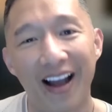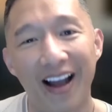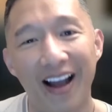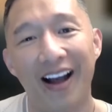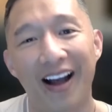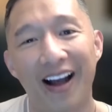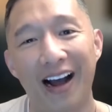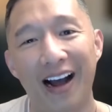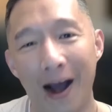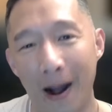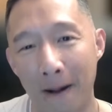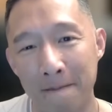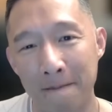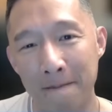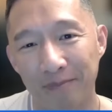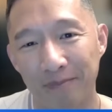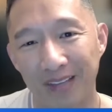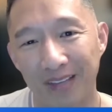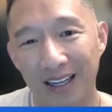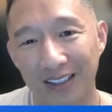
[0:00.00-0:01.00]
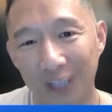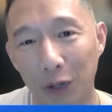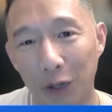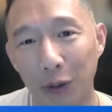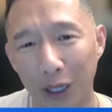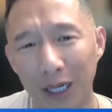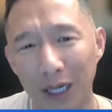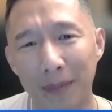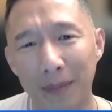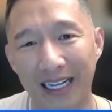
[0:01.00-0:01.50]
So you
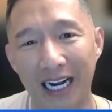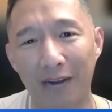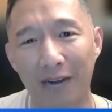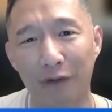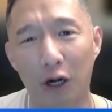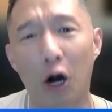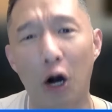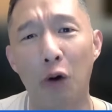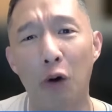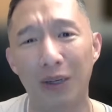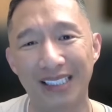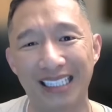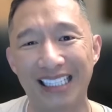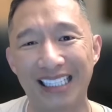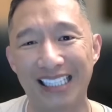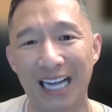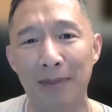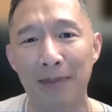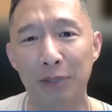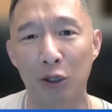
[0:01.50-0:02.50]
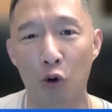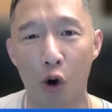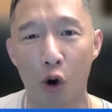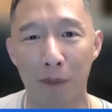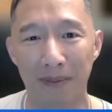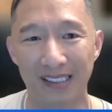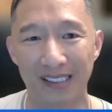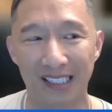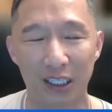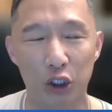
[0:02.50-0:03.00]
want to be careful, always to have your core
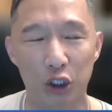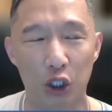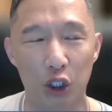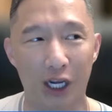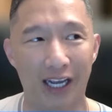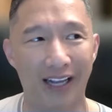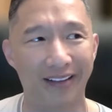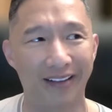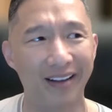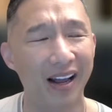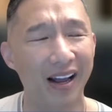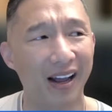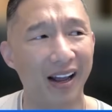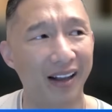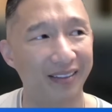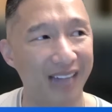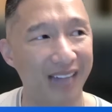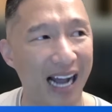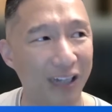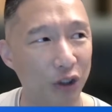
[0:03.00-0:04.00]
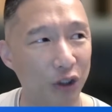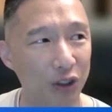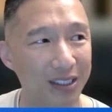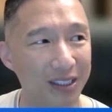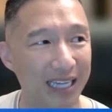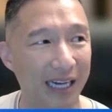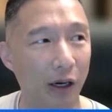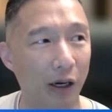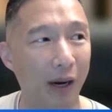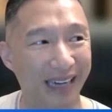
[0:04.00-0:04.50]
position, not to
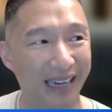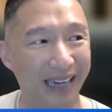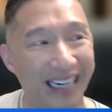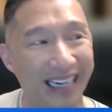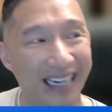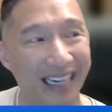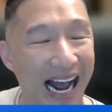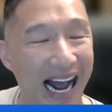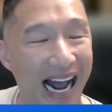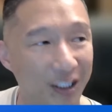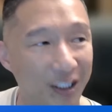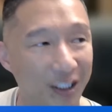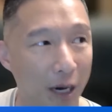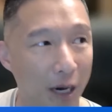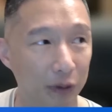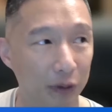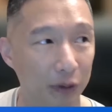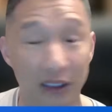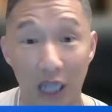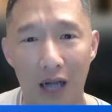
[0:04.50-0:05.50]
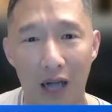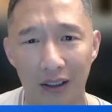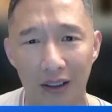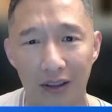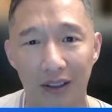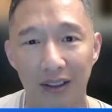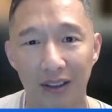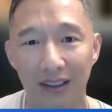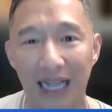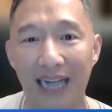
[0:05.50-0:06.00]
say, oh, you got to cash out with the
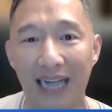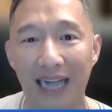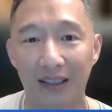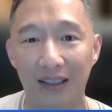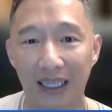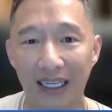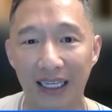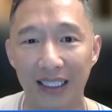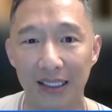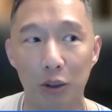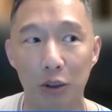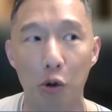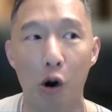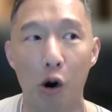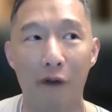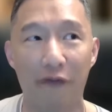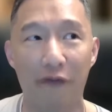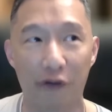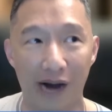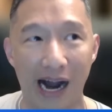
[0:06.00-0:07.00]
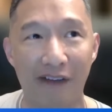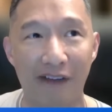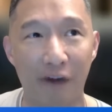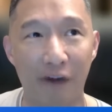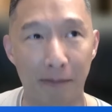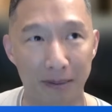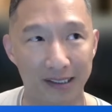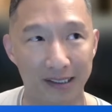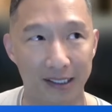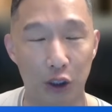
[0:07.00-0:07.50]
dollar. Like it is your forever
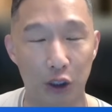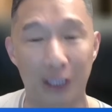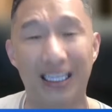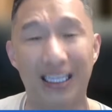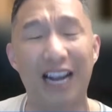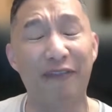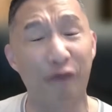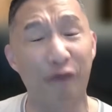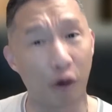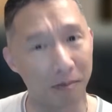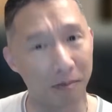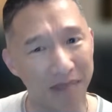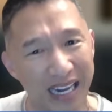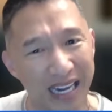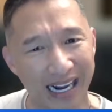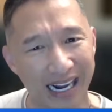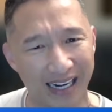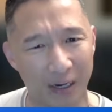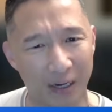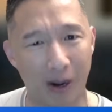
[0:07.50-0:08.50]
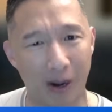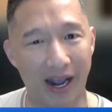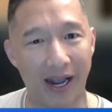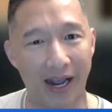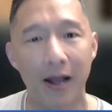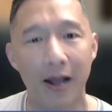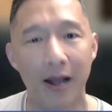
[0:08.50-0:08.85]
position, not for me anyway.